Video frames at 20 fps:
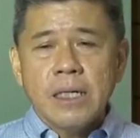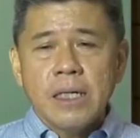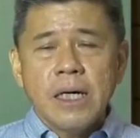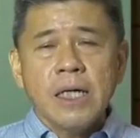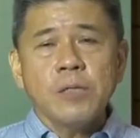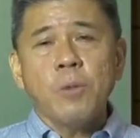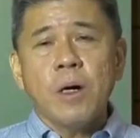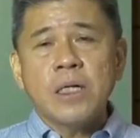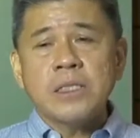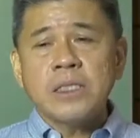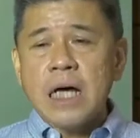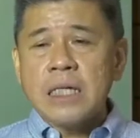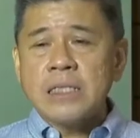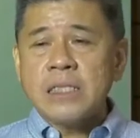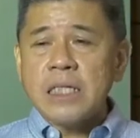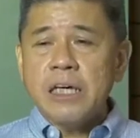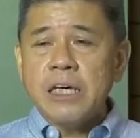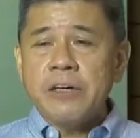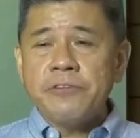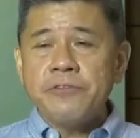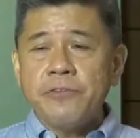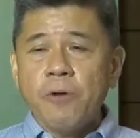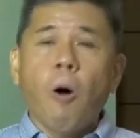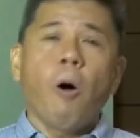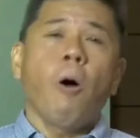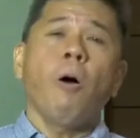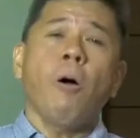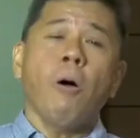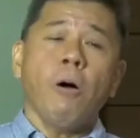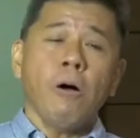It was as if
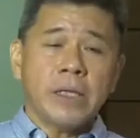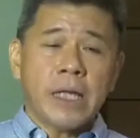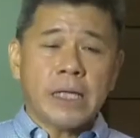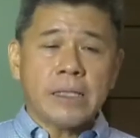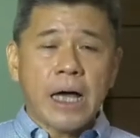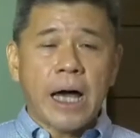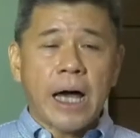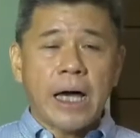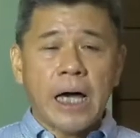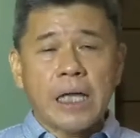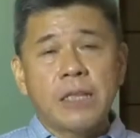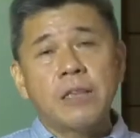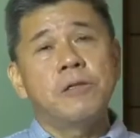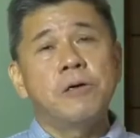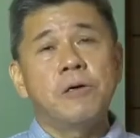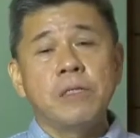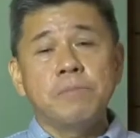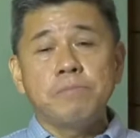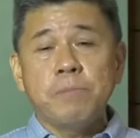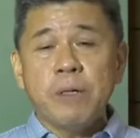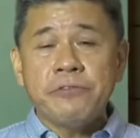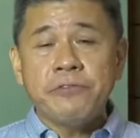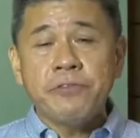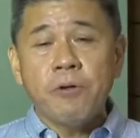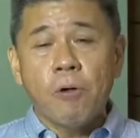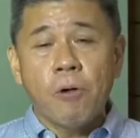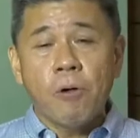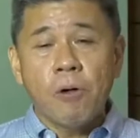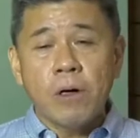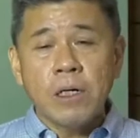all that I had learned
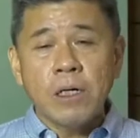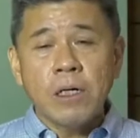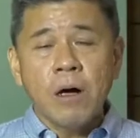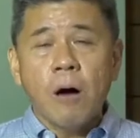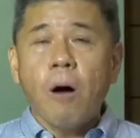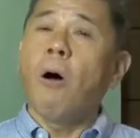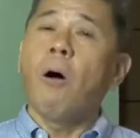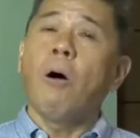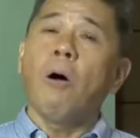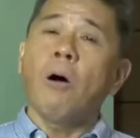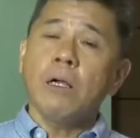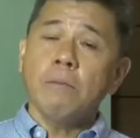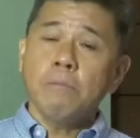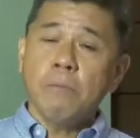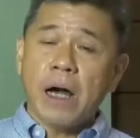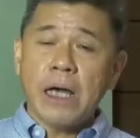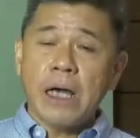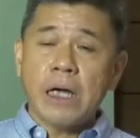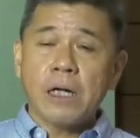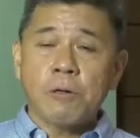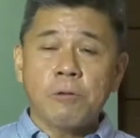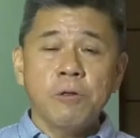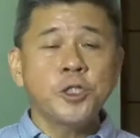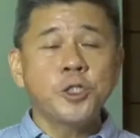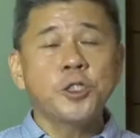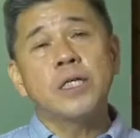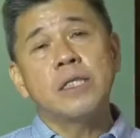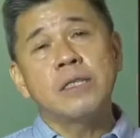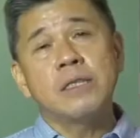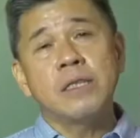before, all my
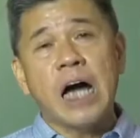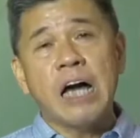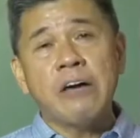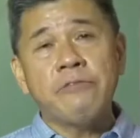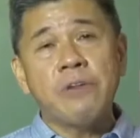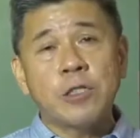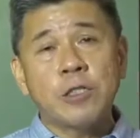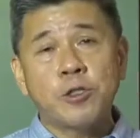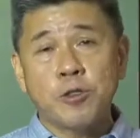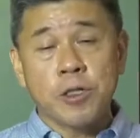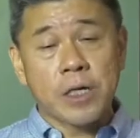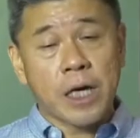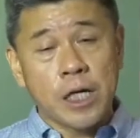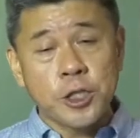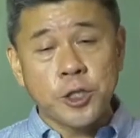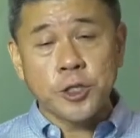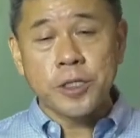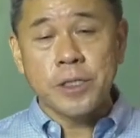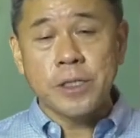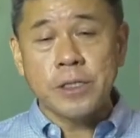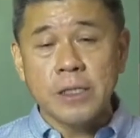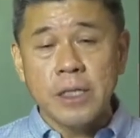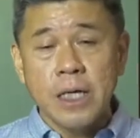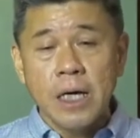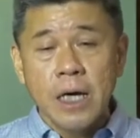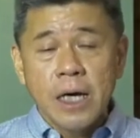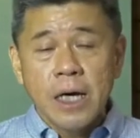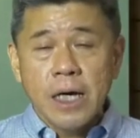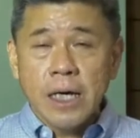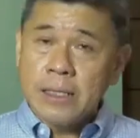Christian life education
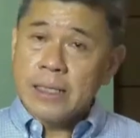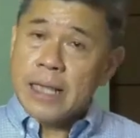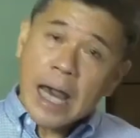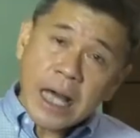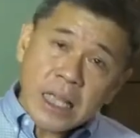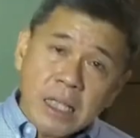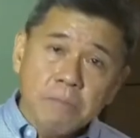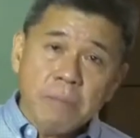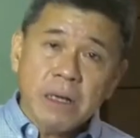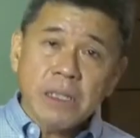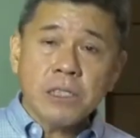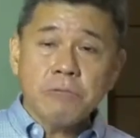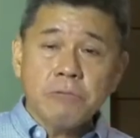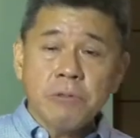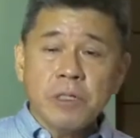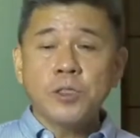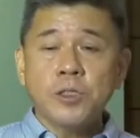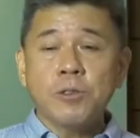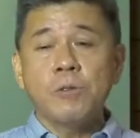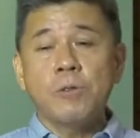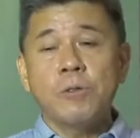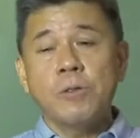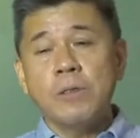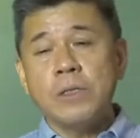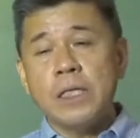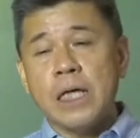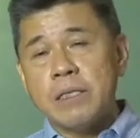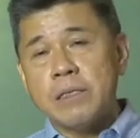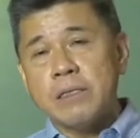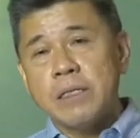in elementary
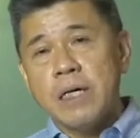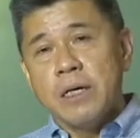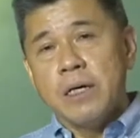school and